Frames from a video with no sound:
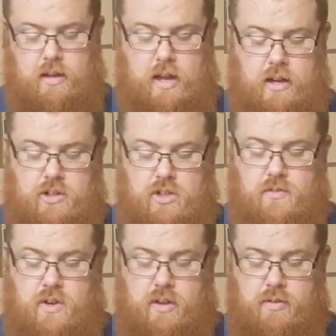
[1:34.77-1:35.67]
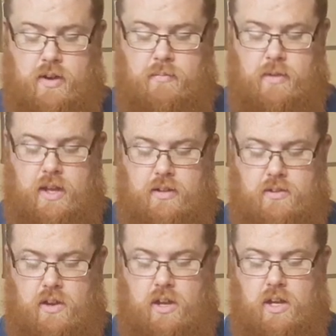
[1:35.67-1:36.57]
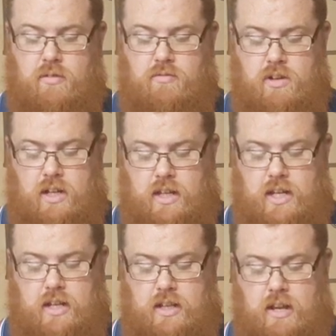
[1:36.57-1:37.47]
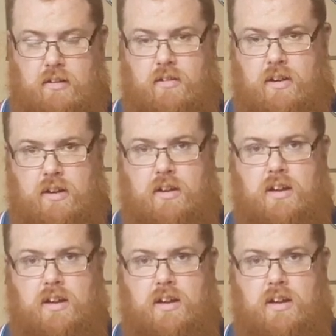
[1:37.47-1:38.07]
uh, just for your thumb there so you can really get in there and,